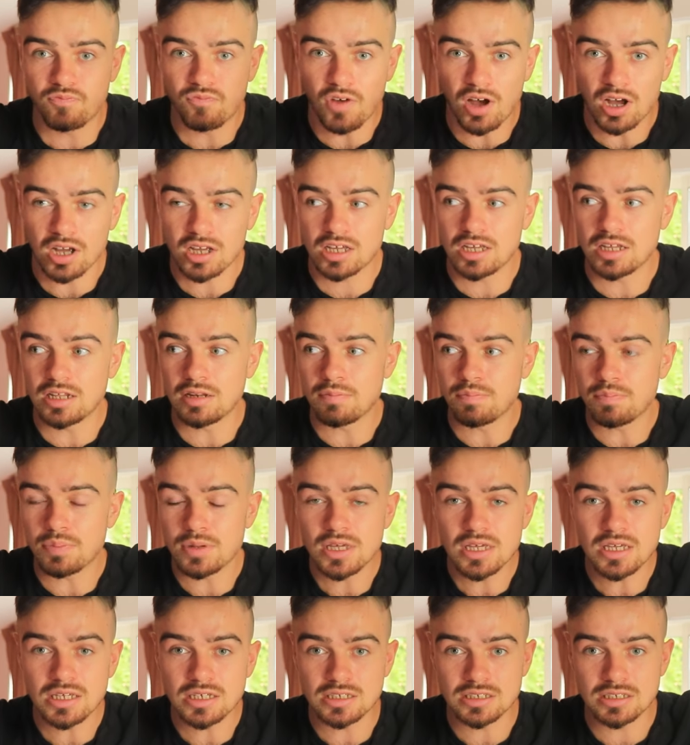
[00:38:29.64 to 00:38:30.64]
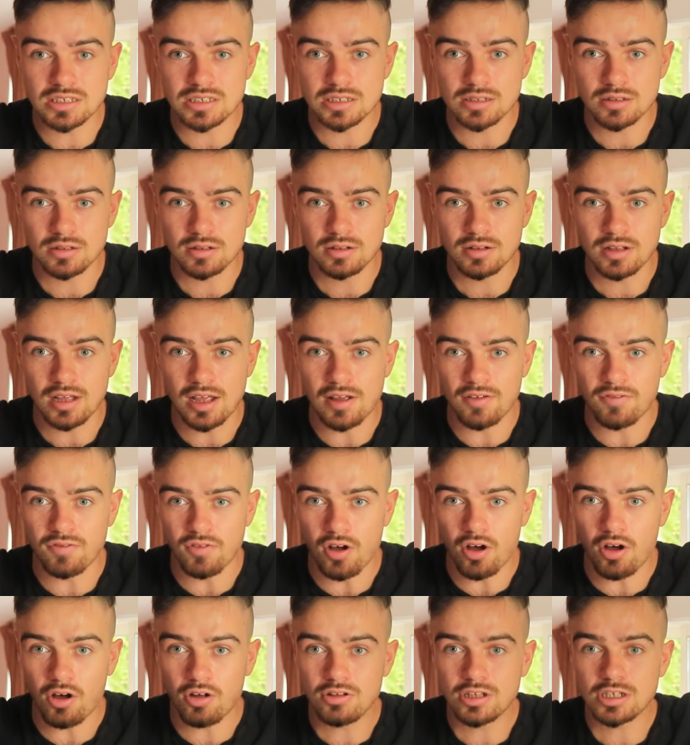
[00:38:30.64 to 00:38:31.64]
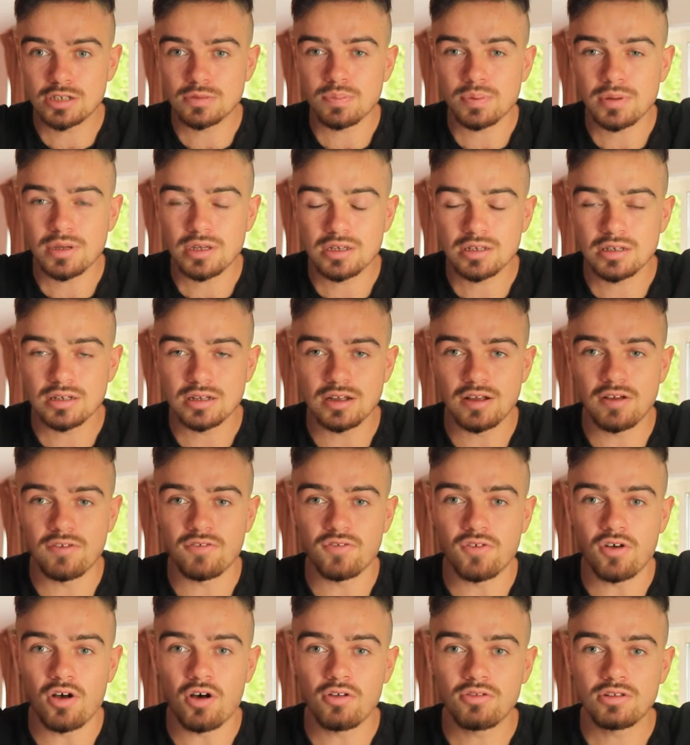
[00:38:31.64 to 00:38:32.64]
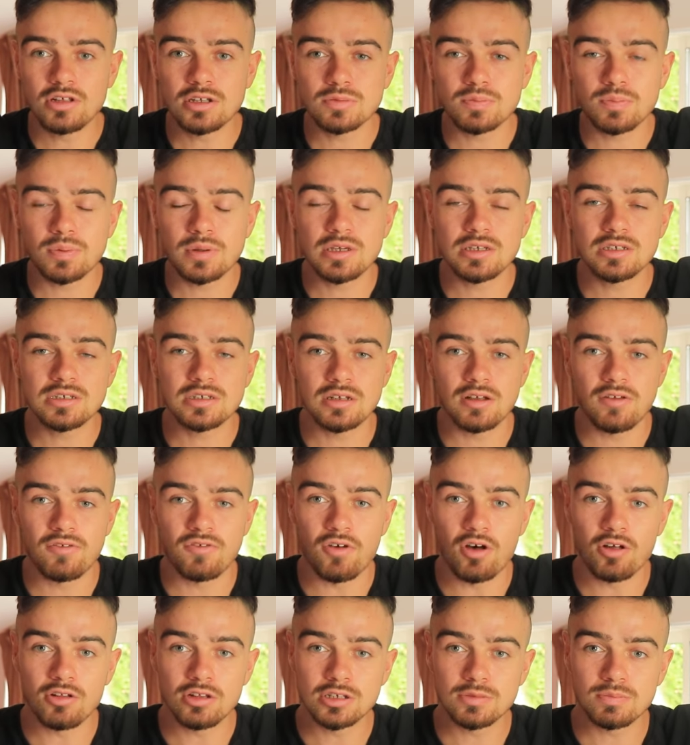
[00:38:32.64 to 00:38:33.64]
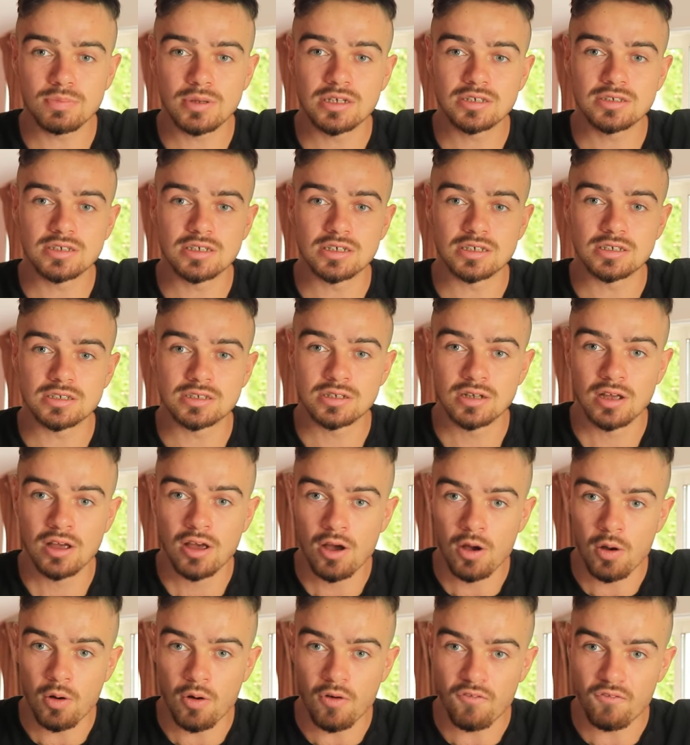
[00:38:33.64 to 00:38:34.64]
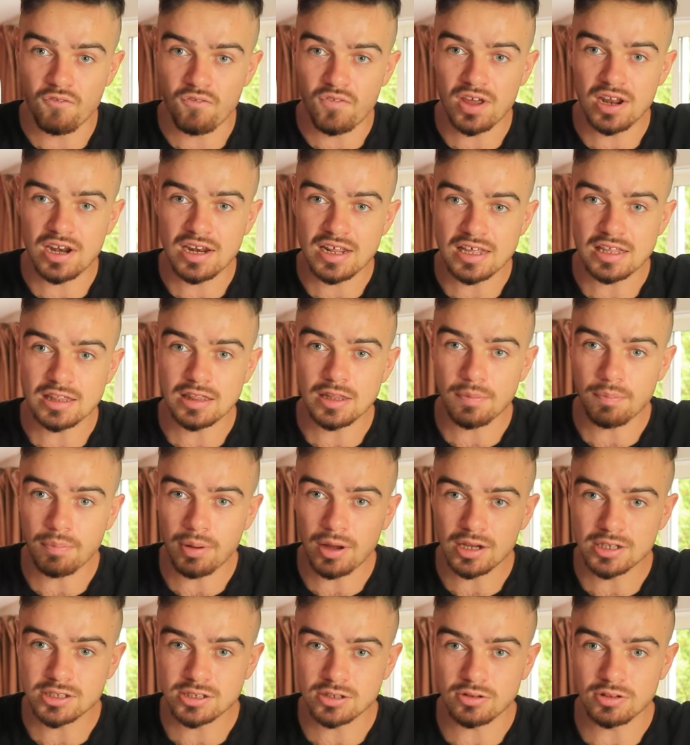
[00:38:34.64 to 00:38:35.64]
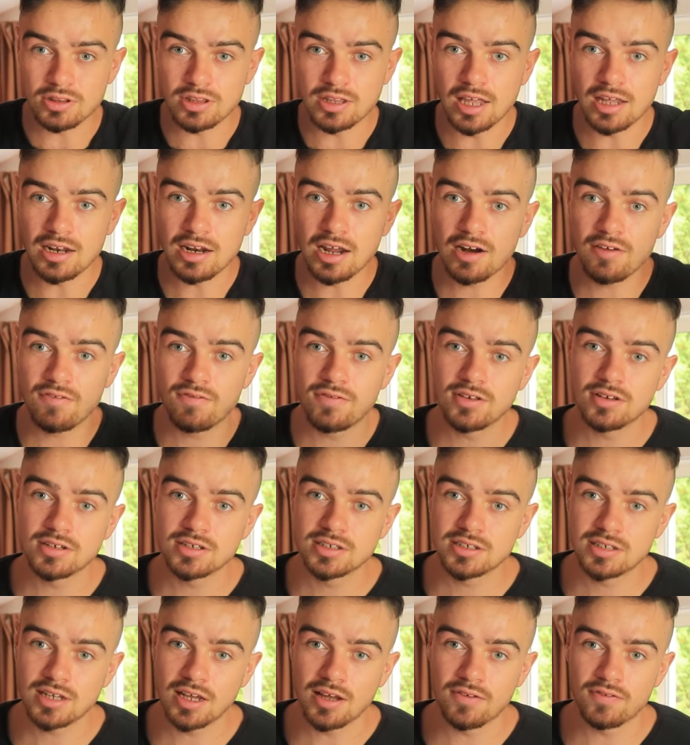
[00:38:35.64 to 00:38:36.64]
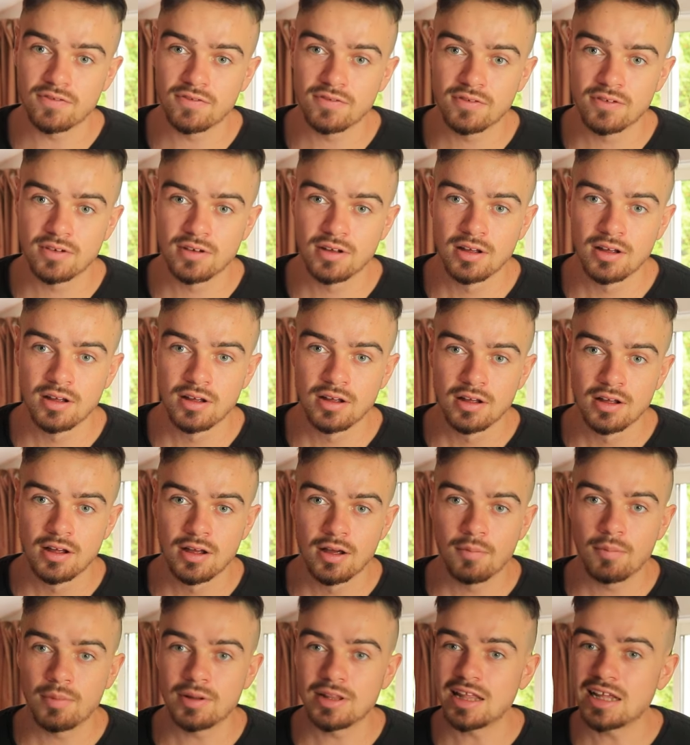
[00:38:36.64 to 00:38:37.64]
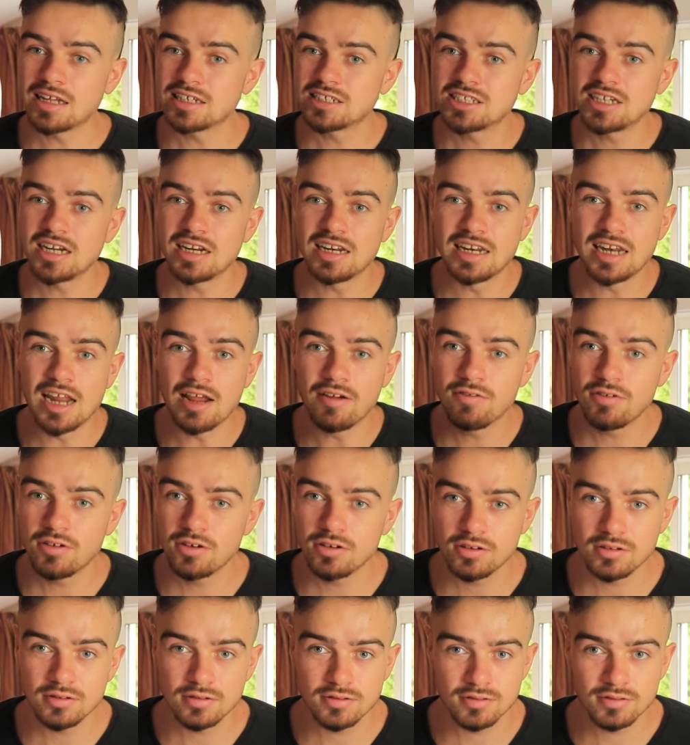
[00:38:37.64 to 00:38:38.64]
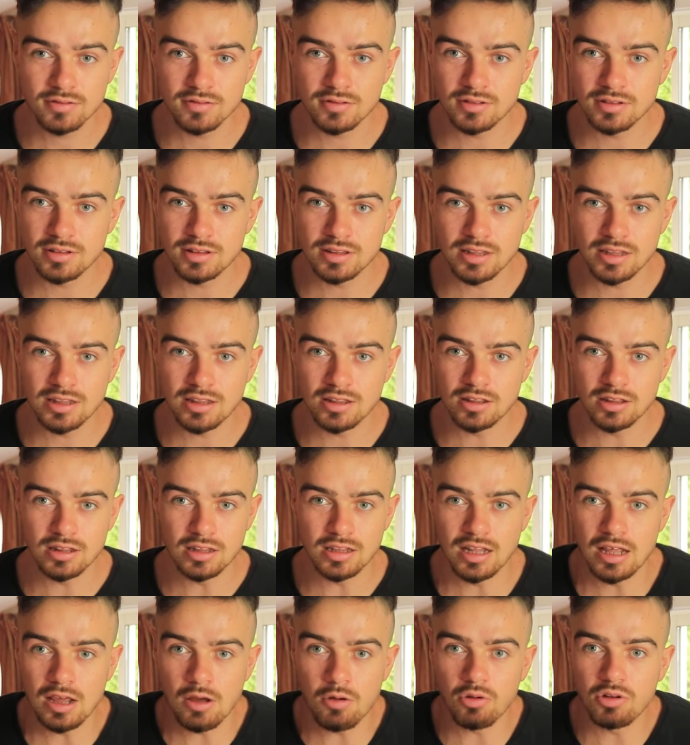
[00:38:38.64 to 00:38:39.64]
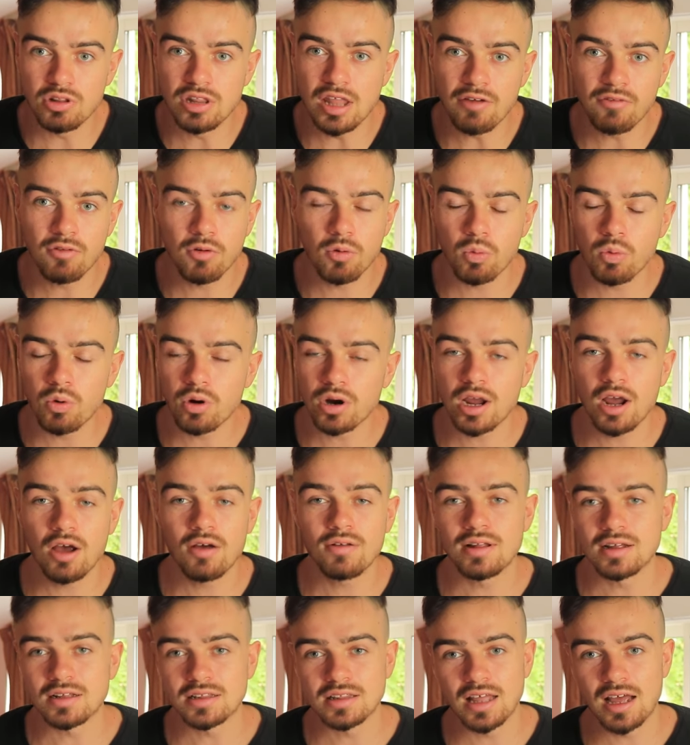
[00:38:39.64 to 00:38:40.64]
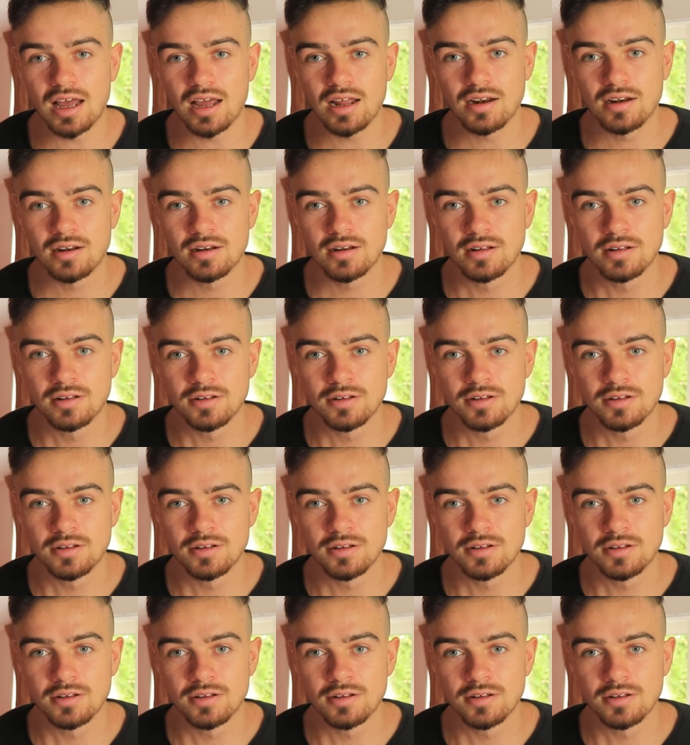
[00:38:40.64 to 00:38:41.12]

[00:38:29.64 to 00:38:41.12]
fucking peace, if all these p, if all these p, if all these pieces fit in the puzzle, then I'd feel safe. But that shit never it will never work out like that.